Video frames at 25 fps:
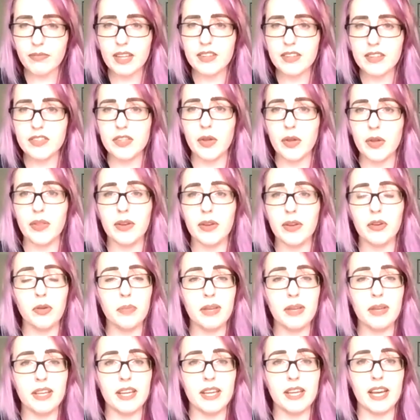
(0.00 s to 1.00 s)
So there will
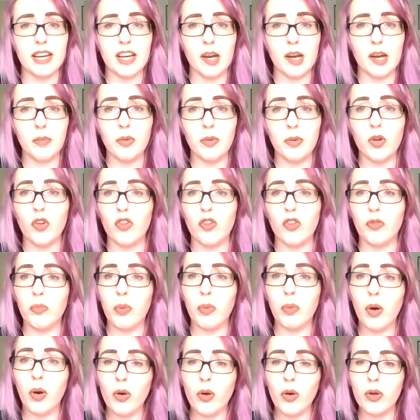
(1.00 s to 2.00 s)
be a couple of
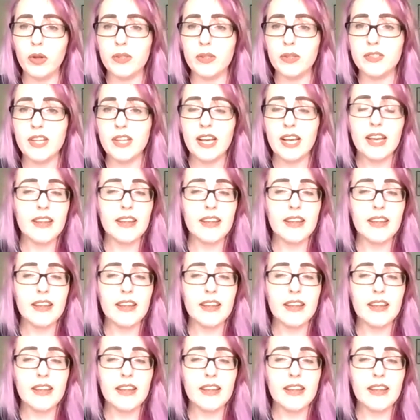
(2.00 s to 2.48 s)
polls